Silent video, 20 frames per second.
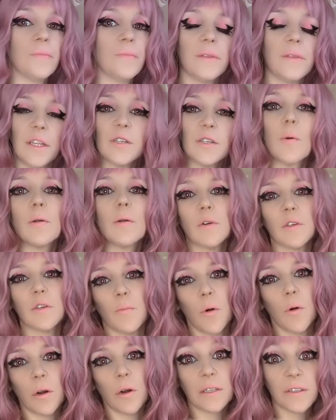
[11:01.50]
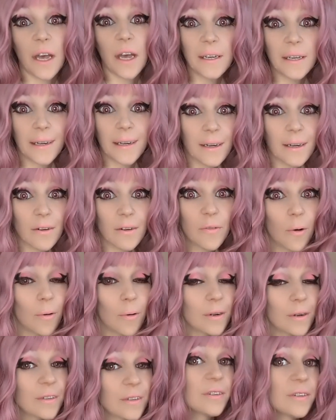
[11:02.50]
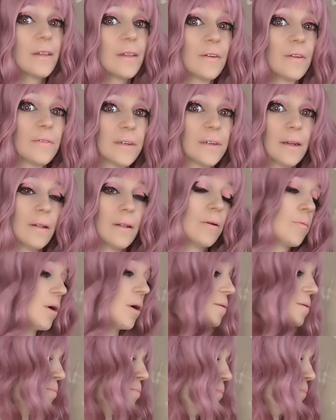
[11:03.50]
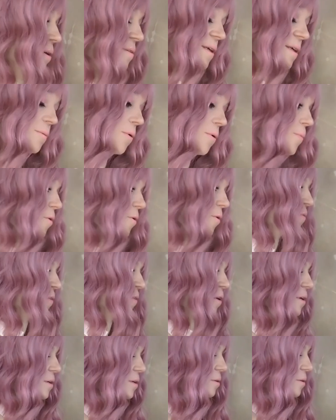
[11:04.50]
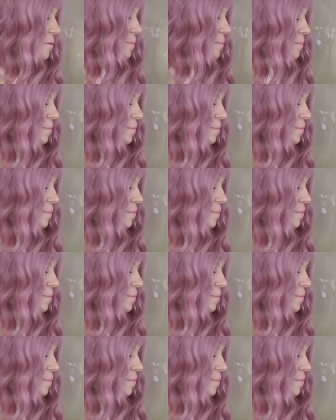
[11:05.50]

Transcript: this one was more exciting, of course, than the vanilla one, but they were both very good.